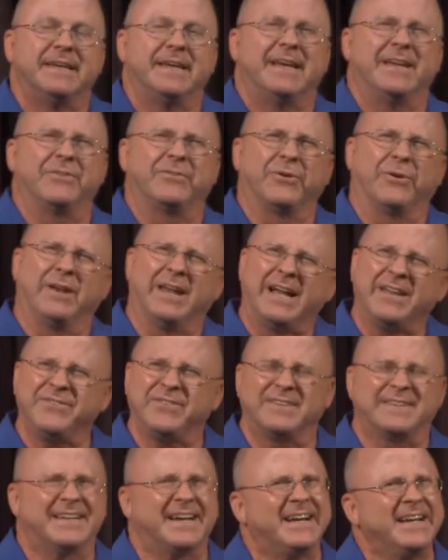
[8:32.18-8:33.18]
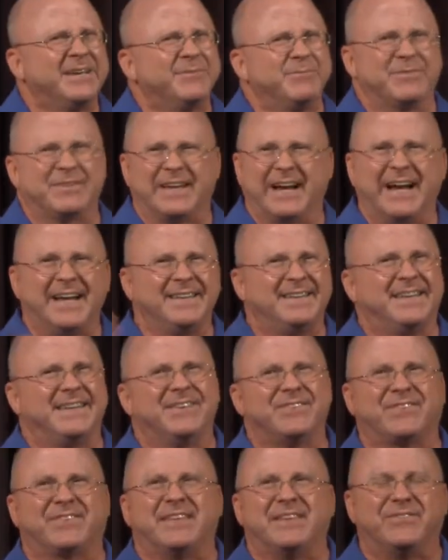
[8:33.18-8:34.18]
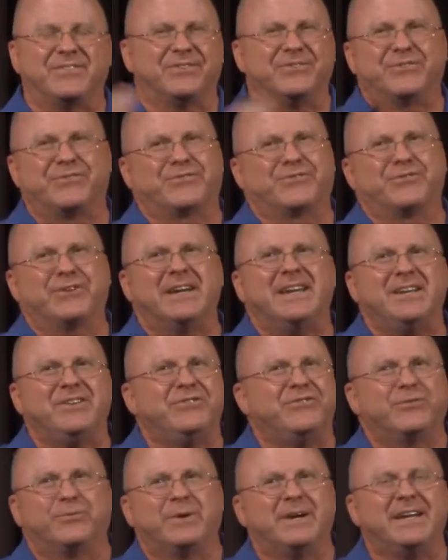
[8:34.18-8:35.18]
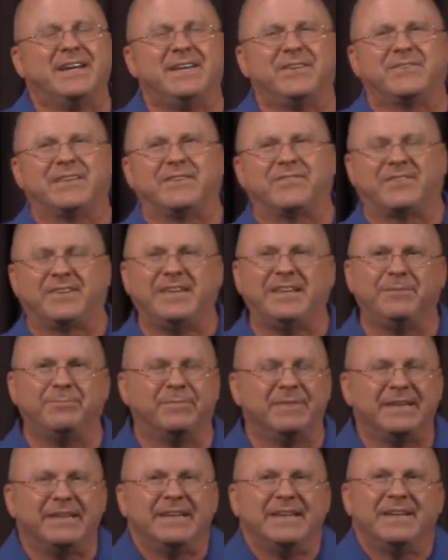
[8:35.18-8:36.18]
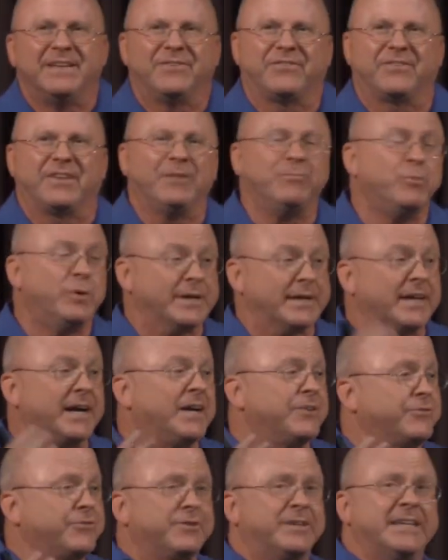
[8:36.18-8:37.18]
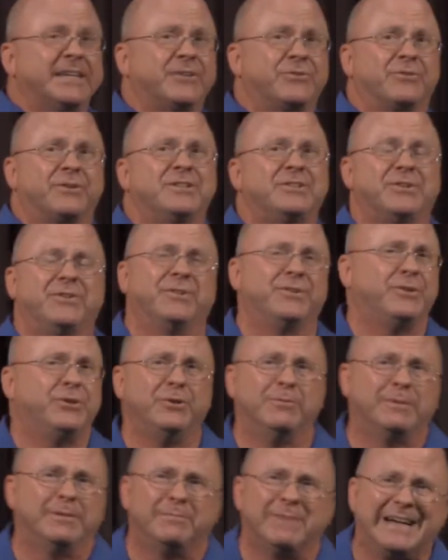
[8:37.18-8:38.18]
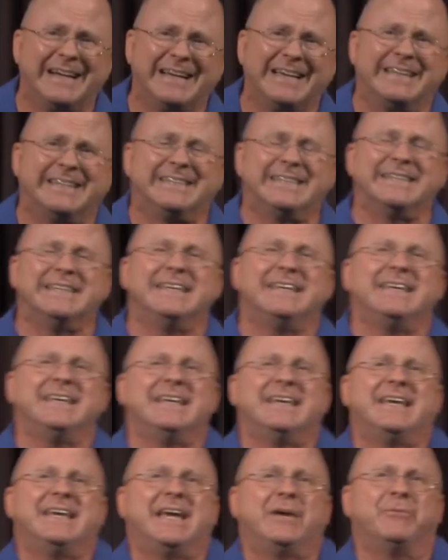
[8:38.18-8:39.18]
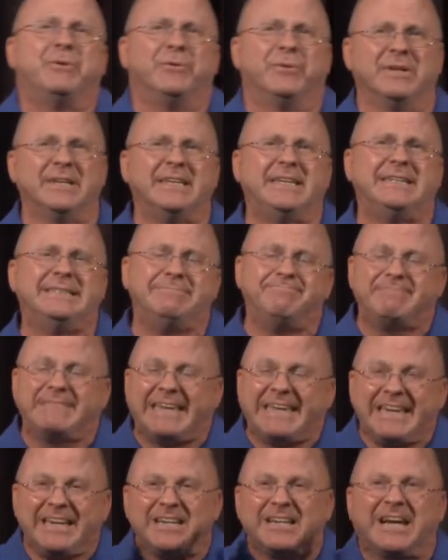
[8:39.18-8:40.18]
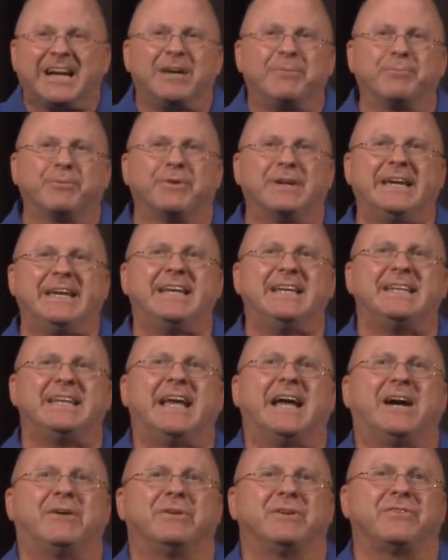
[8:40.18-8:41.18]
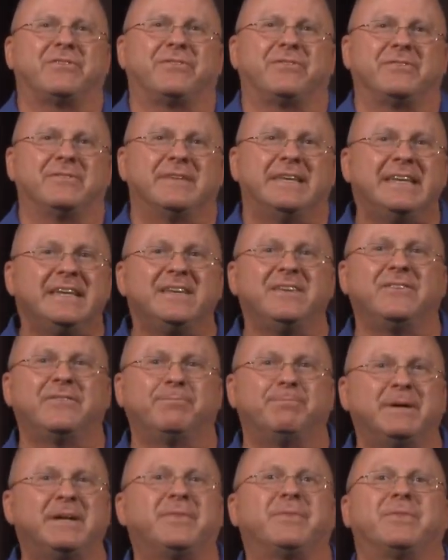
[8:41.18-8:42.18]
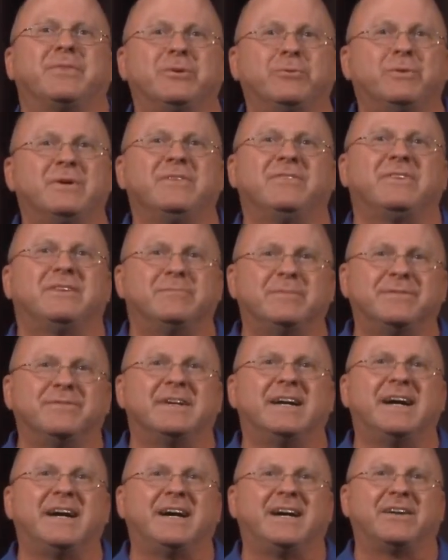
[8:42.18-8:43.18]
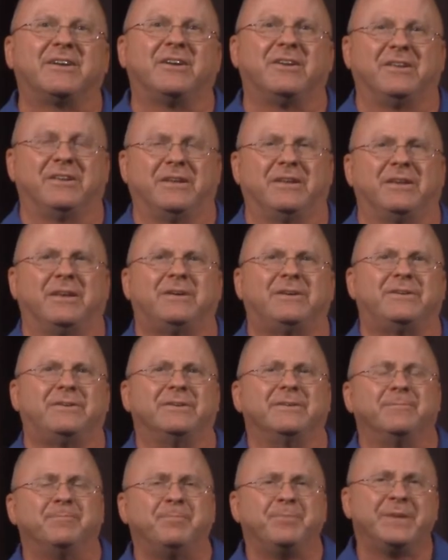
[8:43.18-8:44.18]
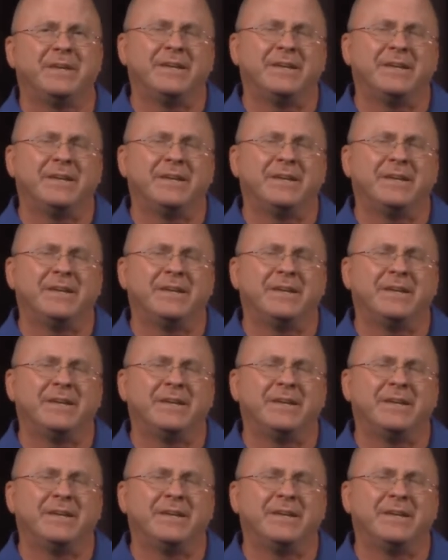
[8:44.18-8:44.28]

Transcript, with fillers: And so lots of times God does things in strange ways that seem somewhat contradictory to the human mind, and we really can't comprehend how it is but the wisdom of God all along.